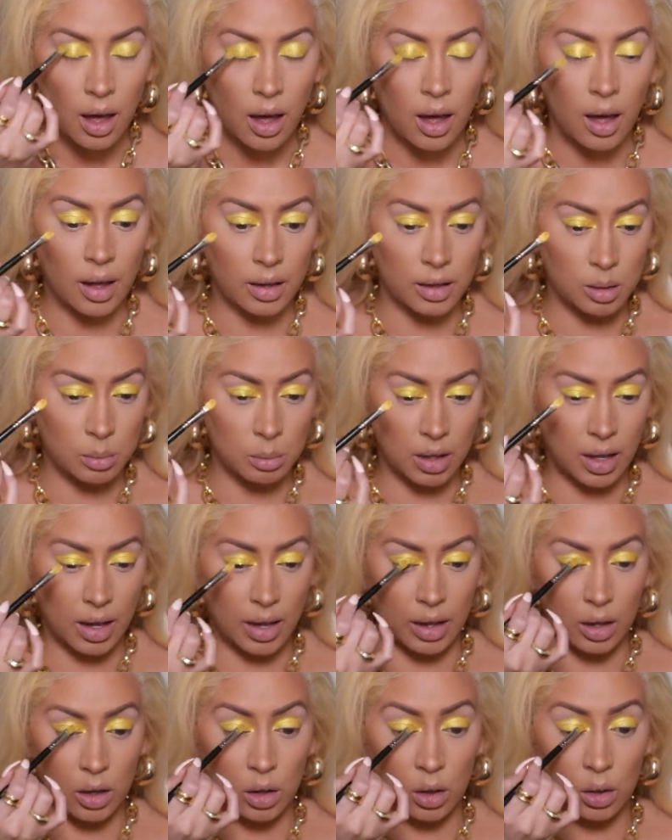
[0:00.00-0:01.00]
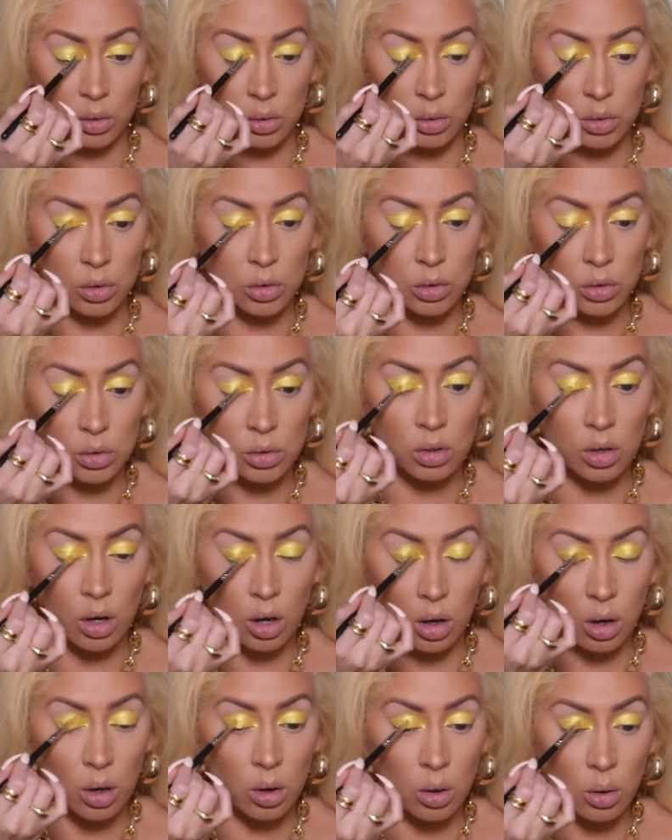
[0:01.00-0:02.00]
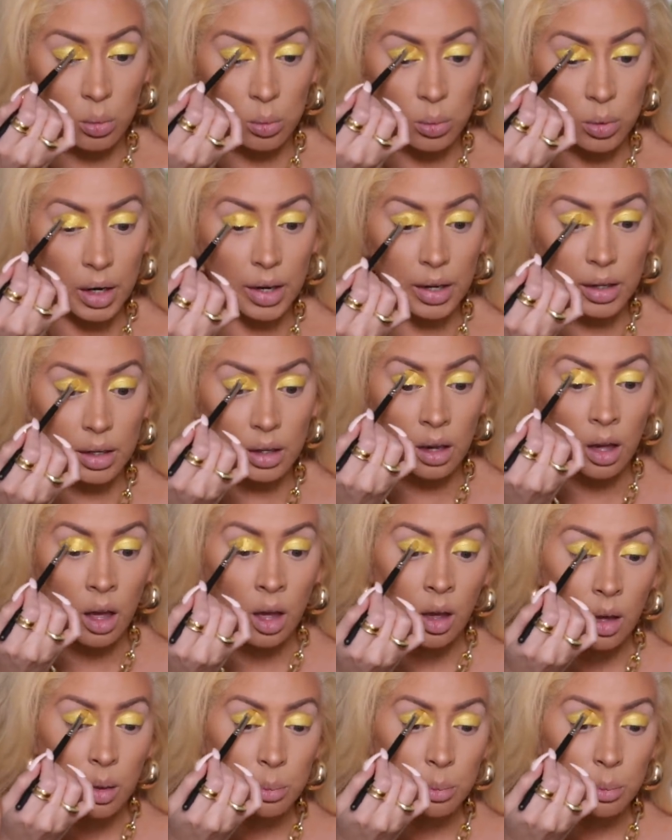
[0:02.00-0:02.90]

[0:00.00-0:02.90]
I am like so ready